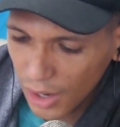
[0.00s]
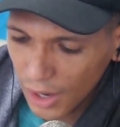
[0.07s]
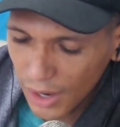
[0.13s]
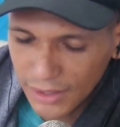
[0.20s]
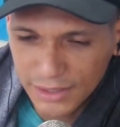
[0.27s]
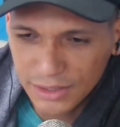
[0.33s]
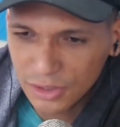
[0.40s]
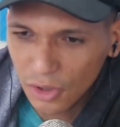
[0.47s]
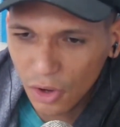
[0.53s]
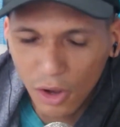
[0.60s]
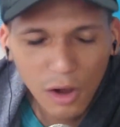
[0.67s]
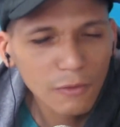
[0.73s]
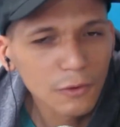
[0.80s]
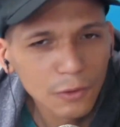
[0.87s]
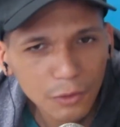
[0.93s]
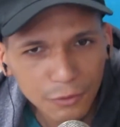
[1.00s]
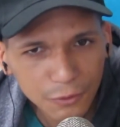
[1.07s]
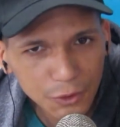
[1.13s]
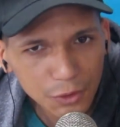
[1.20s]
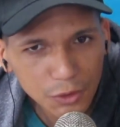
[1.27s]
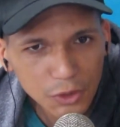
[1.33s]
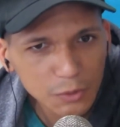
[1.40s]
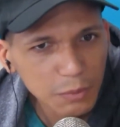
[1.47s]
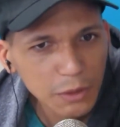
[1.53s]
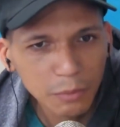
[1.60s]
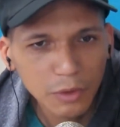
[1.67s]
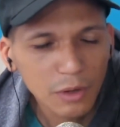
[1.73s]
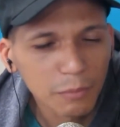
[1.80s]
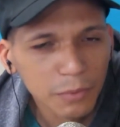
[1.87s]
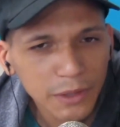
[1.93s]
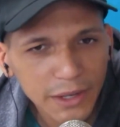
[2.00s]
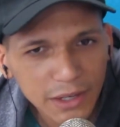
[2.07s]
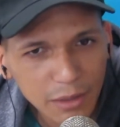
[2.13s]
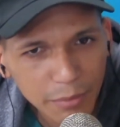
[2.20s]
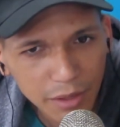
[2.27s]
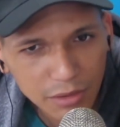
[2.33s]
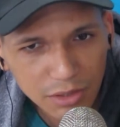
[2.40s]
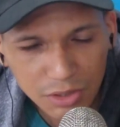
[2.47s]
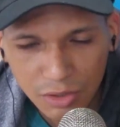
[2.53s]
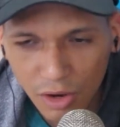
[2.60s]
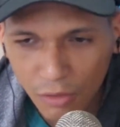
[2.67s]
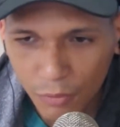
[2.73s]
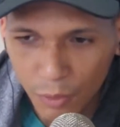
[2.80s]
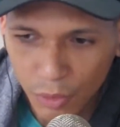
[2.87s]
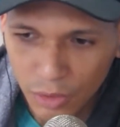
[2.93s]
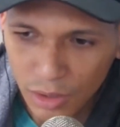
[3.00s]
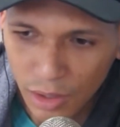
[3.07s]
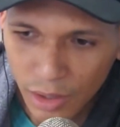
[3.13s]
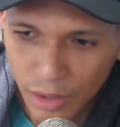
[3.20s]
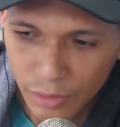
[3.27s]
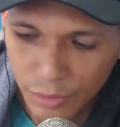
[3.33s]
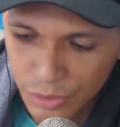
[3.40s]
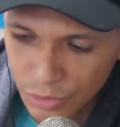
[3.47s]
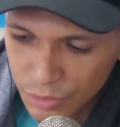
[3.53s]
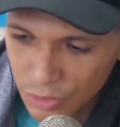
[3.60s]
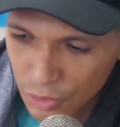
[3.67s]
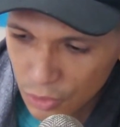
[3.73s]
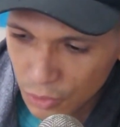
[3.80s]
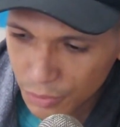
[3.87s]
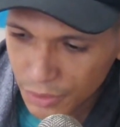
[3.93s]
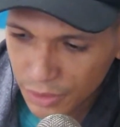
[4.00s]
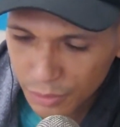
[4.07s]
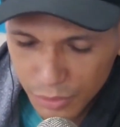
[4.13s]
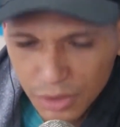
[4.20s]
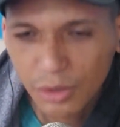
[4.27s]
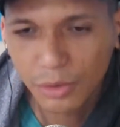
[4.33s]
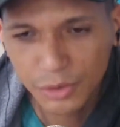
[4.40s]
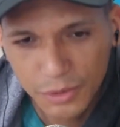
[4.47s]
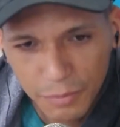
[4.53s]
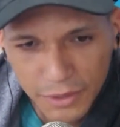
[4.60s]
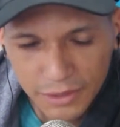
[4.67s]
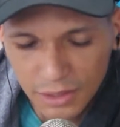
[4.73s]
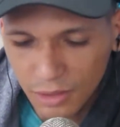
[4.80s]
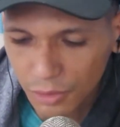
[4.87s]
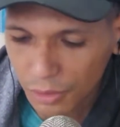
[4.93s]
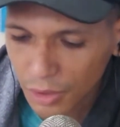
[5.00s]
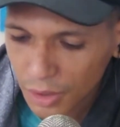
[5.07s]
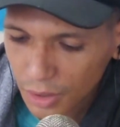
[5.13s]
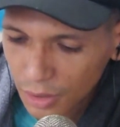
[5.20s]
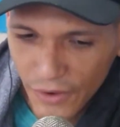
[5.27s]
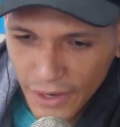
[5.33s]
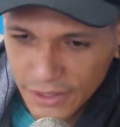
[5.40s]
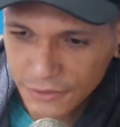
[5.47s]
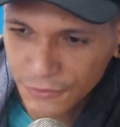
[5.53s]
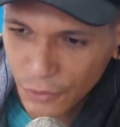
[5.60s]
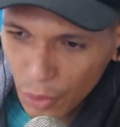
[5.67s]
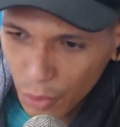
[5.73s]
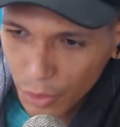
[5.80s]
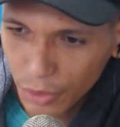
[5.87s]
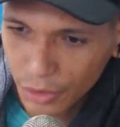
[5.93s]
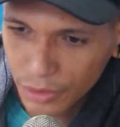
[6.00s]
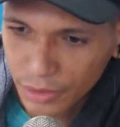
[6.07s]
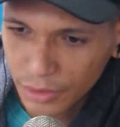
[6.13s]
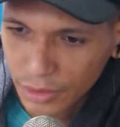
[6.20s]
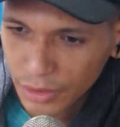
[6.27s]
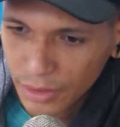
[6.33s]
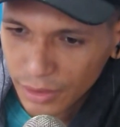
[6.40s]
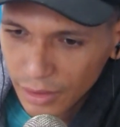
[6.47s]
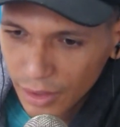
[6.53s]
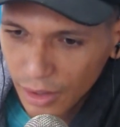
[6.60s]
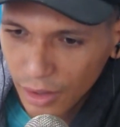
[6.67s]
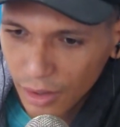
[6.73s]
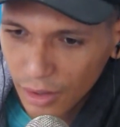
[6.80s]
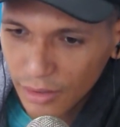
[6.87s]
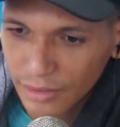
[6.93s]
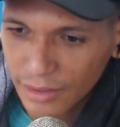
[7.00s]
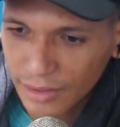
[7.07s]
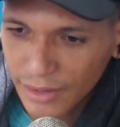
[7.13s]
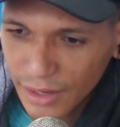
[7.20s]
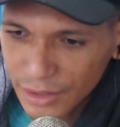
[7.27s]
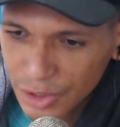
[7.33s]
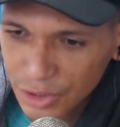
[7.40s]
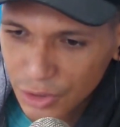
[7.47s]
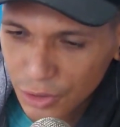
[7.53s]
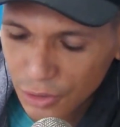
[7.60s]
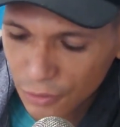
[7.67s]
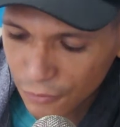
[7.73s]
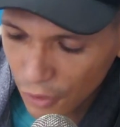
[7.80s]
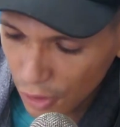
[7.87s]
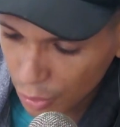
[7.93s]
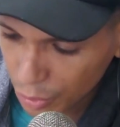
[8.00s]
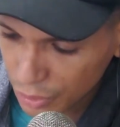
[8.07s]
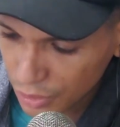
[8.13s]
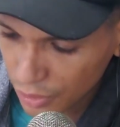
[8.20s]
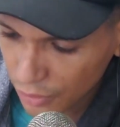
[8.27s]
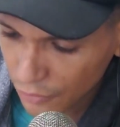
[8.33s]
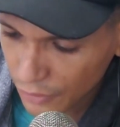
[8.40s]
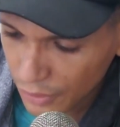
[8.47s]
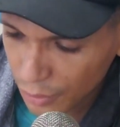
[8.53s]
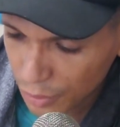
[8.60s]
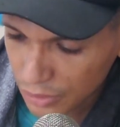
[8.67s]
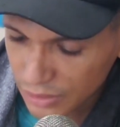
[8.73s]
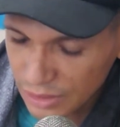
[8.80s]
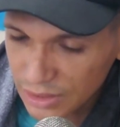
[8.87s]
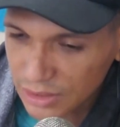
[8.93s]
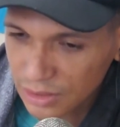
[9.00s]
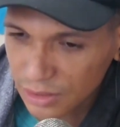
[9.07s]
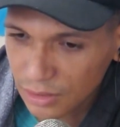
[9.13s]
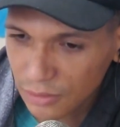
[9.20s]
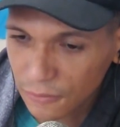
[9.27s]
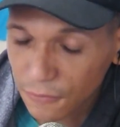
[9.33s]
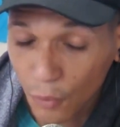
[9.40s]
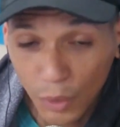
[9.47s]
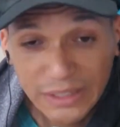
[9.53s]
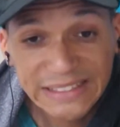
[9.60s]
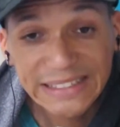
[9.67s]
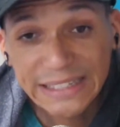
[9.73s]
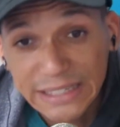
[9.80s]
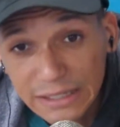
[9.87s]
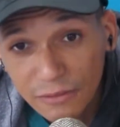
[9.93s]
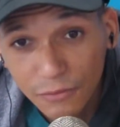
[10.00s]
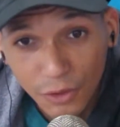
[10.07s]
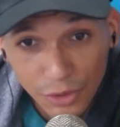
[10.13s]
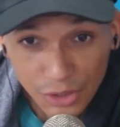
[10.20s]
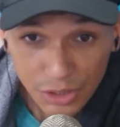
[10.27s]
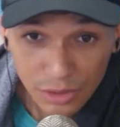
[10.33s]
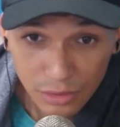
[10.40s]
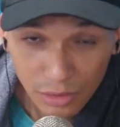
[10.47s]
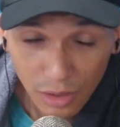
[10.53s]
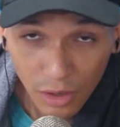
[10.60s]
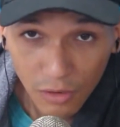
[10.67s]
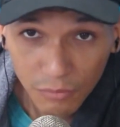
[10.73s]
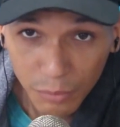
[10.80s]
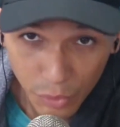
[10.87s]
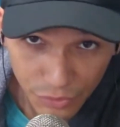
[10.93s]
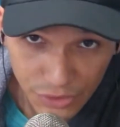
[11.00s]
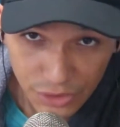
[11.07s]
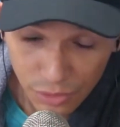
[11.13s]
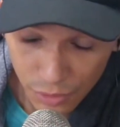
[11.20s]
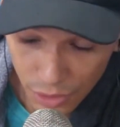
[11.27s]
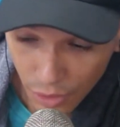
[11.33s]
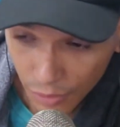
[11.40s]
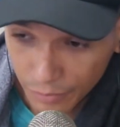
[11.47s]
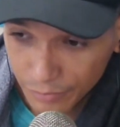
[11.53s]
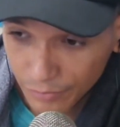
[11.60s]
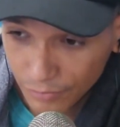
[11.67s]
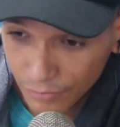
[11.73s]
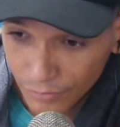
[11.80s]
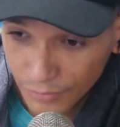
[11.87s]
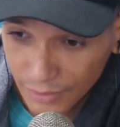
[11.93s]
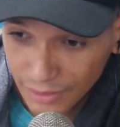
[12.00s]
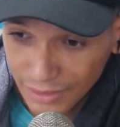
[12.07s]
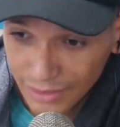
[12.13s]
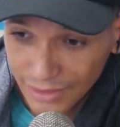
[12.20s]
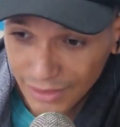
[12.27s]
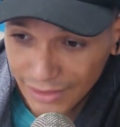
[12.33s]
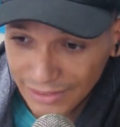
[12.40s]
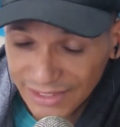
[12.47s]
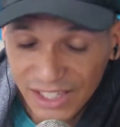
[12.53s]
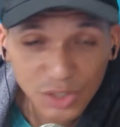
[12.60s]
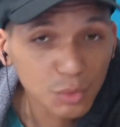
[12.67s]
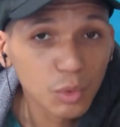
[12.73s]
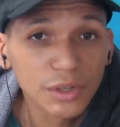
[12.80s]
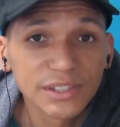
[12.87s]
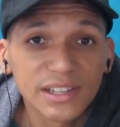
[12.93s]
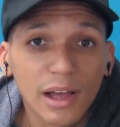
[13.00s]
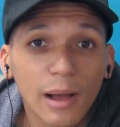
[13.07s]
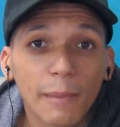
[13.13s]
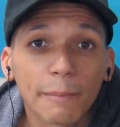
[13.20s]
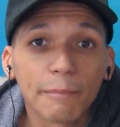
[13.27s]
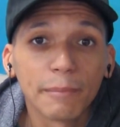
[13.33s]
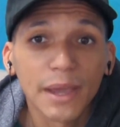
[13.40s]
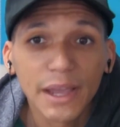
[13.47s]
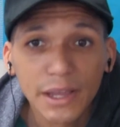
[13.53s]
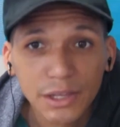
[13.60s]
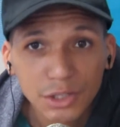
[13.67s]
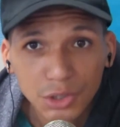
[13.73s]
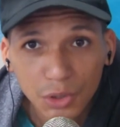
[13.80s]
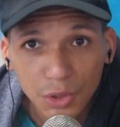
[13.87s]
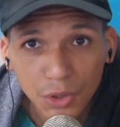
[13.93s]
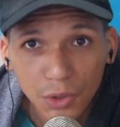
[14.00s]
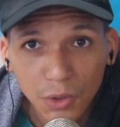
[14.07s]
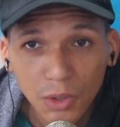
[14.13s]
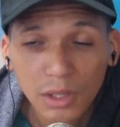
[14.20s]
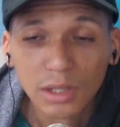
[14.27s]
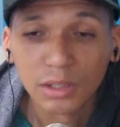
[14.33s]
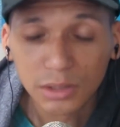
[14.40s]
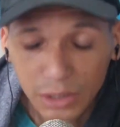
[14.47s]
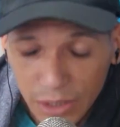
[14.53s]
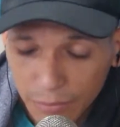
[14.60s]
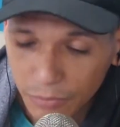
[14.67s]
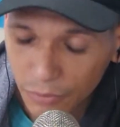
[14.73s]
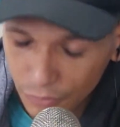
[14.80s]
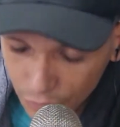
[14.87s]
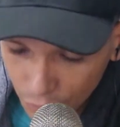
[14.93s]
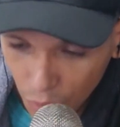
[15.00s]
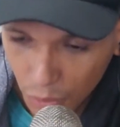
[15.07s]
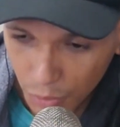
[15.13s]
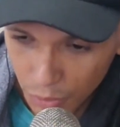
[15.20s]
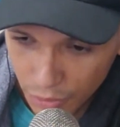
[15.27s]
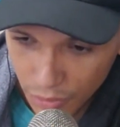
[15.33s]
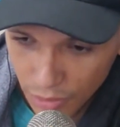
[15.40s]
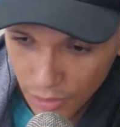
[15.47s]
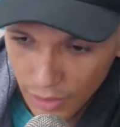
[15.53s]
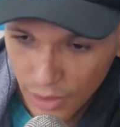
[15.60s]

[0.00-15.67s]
I saw other reviews, people complaining about the software online on YouTube, and it was a big deal. Fast forward, the next year, the following year, they released the 14 version of Movie Studio. This was a major leap forward.